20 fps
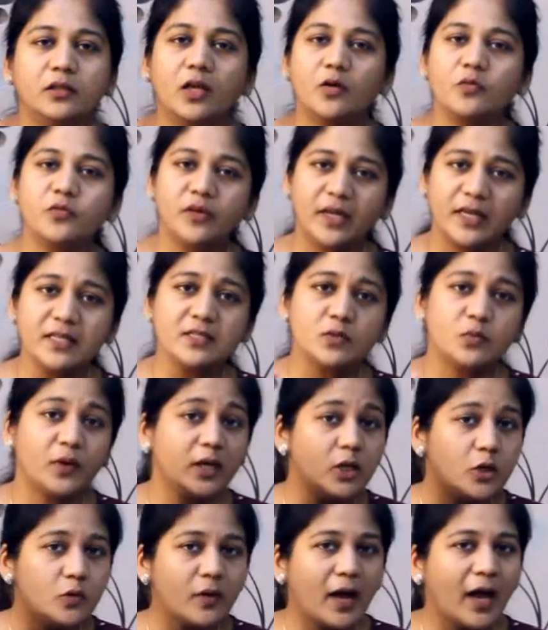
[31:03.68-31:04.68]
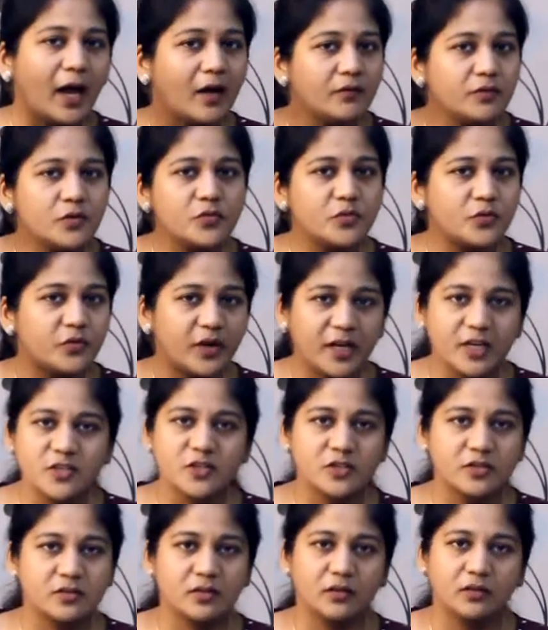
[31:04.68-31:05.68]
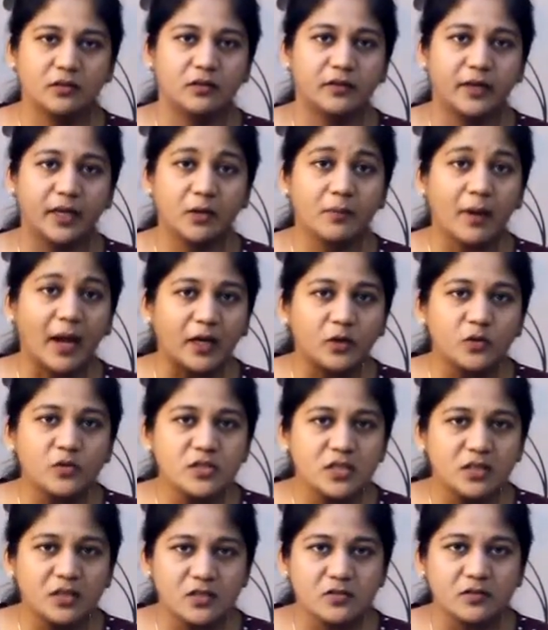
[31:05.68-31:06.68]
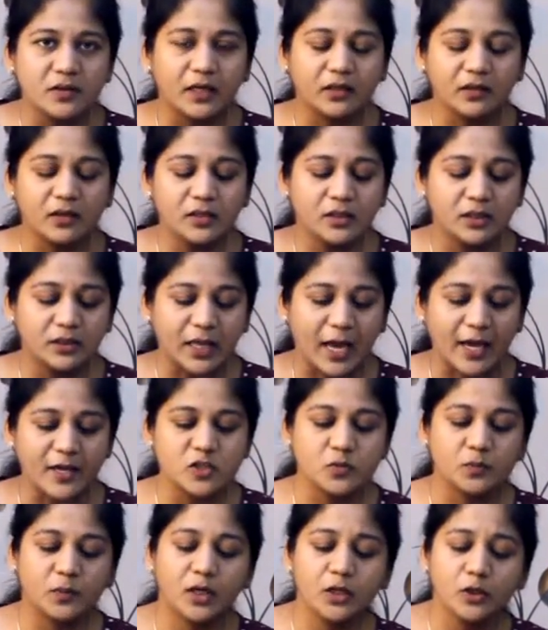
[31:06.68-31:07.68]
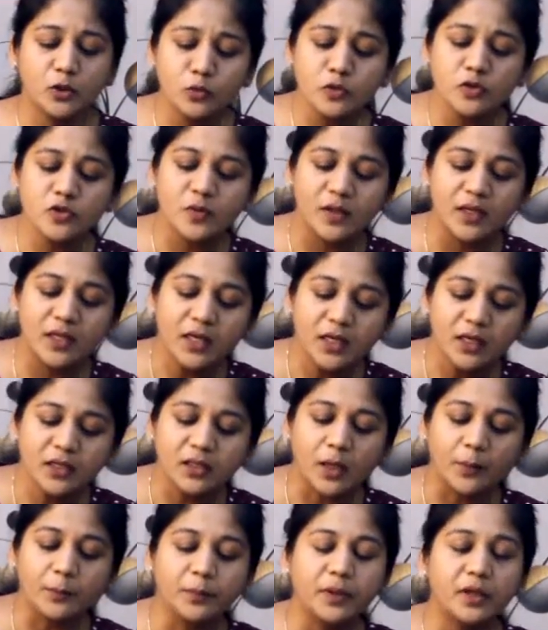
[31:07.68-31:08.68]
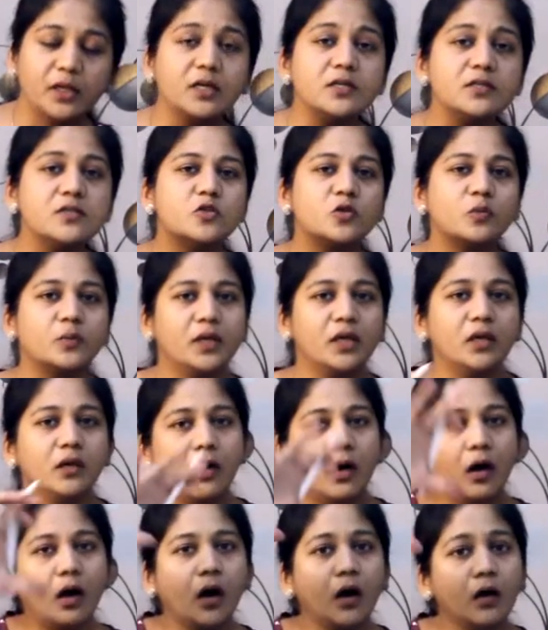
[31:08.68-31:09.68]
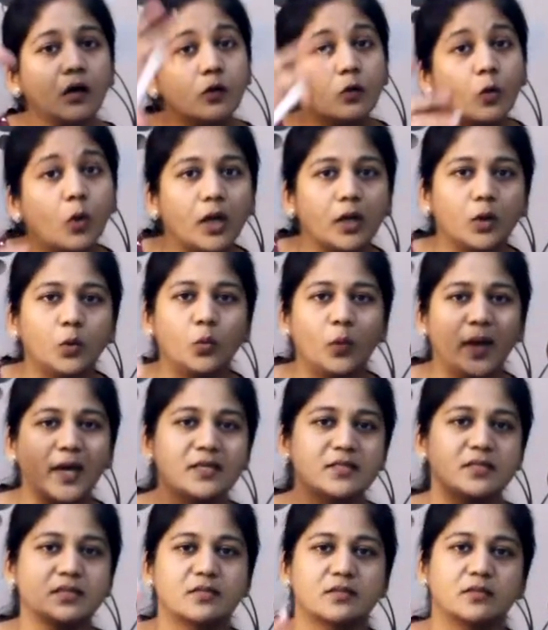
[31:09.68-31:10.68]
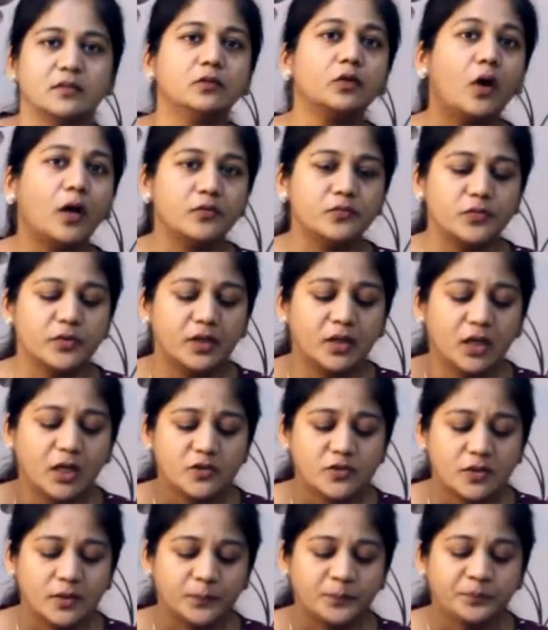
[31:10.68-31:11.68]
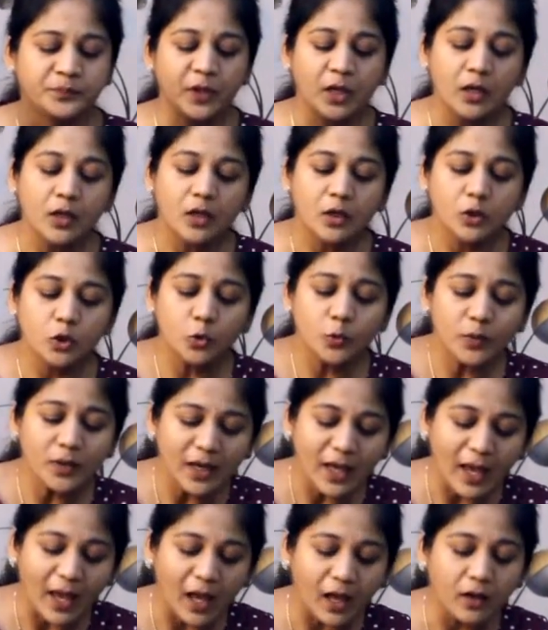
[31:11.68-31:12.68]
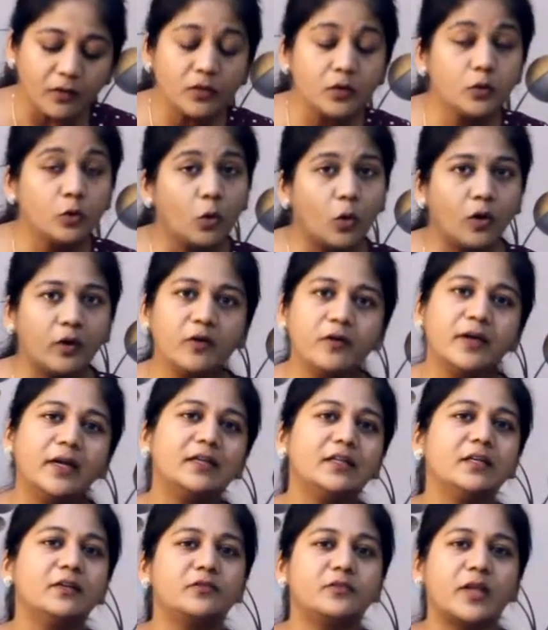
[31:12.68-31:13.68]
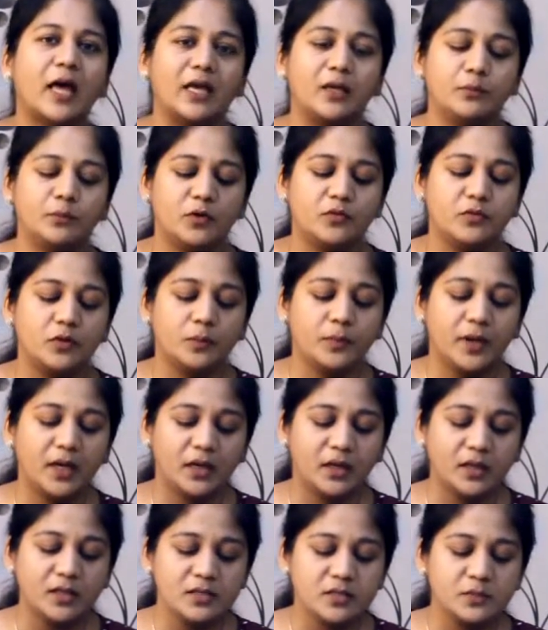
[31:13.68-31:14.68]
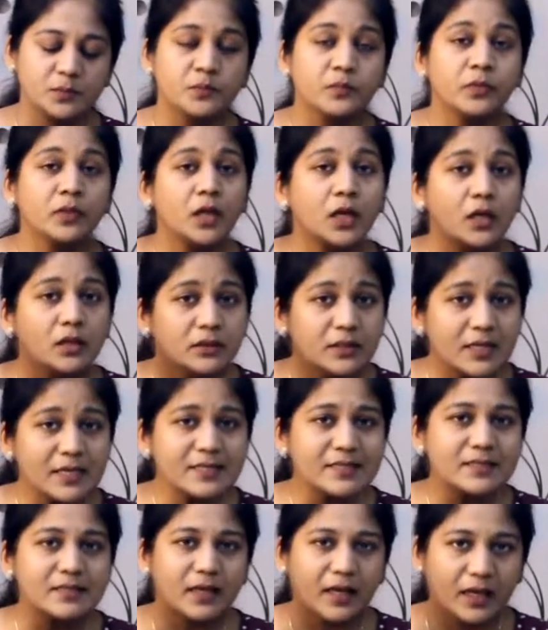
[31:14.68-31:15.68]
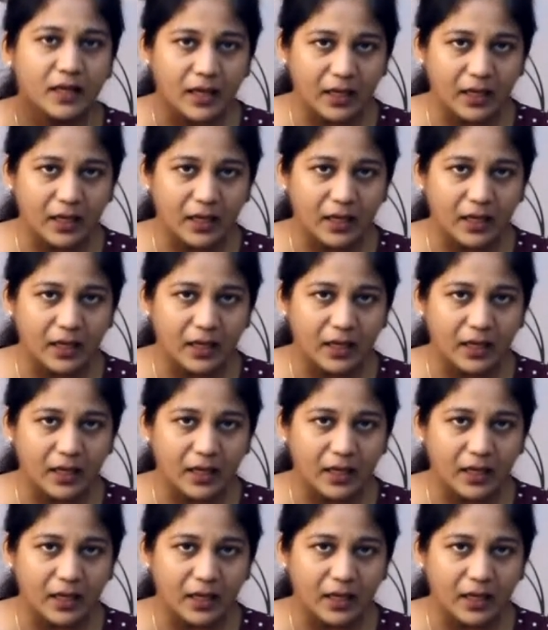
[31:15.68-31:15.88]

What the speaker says: Now, friends, when you have a fresh rhegmatogenous retinal detachment, usually it appears to be a convex configuration. You will have a corrugated type of appearance. This